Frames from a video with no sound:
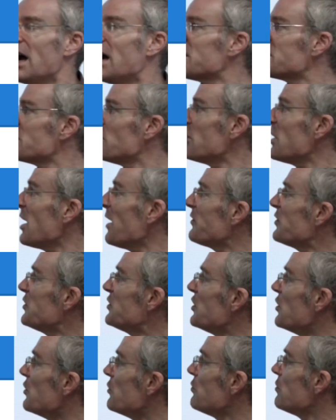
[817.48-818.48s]
So what you have to
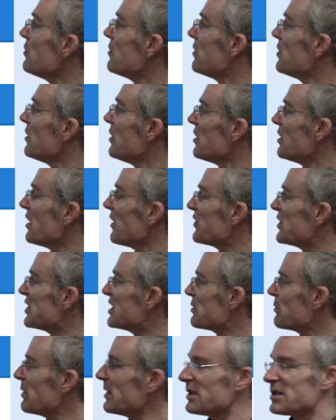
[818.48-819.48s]
do, you have to
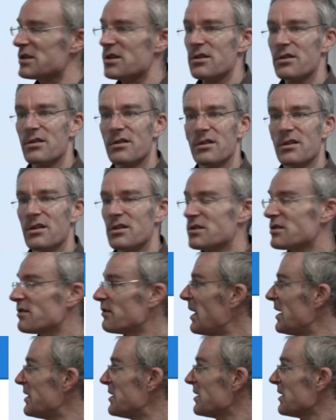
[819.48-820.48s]
squint to
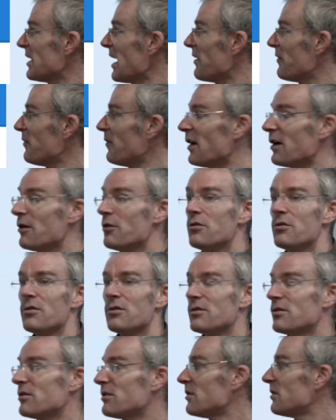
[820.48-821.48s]
edit that file
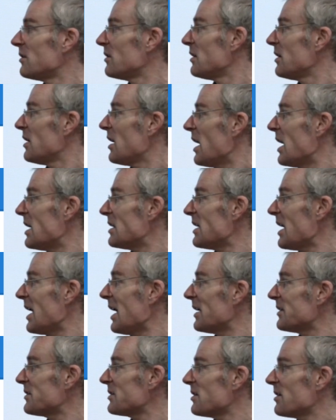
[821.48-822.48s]
and
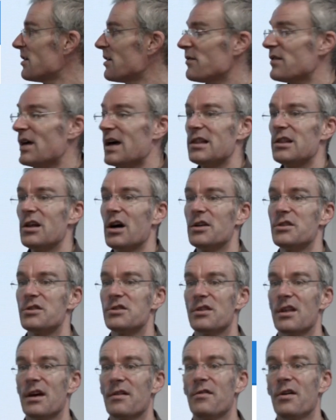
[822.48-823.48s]
add that line
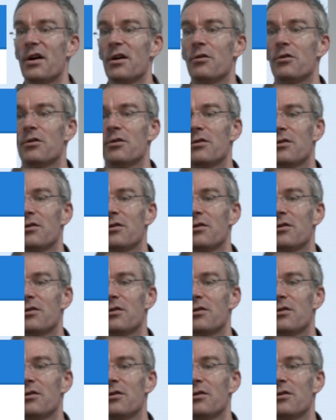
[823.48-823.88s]
to that file.